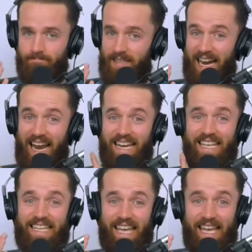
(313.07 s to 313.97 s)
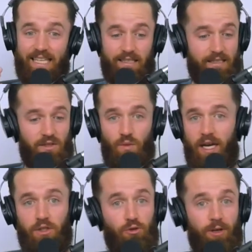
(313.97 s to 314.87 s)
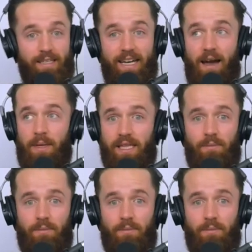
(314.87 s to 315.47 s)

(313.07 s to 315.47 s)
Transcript: 90 days. This is why it's great timing